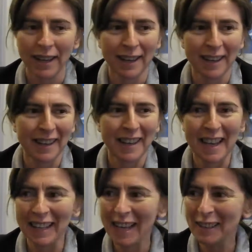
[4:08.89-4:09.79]

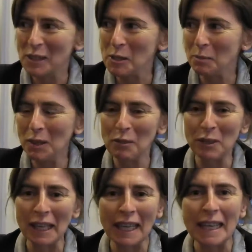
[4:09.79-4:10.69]
at, uh, at, the speed
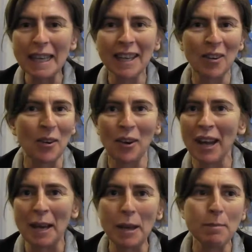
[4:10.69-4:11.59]
of a click or
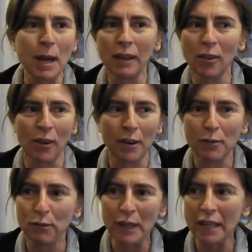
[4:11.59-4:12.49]
an email or a
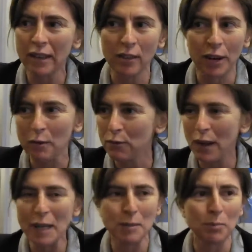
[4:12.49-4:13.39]
Flickr on a
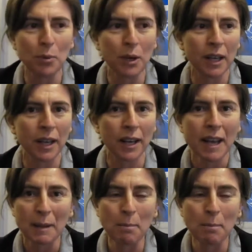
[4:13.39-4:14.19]
Facebook uh,